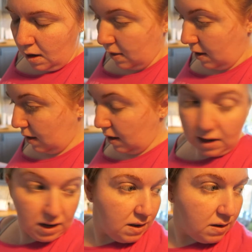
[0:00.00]
And then
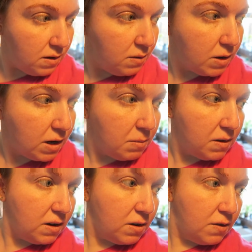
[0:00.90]
yeah, it's, what time
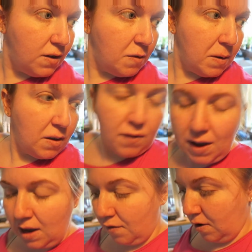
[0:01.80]
is it?
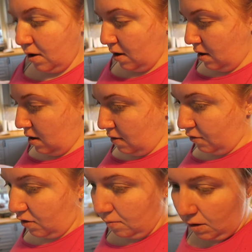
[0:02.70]
5:05.
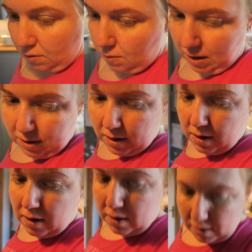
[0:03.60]
Just made a quick
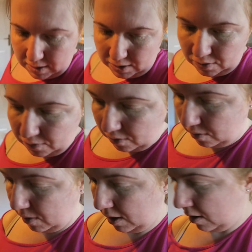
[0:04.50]
dinner for
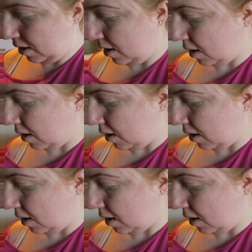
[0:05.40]
Owen.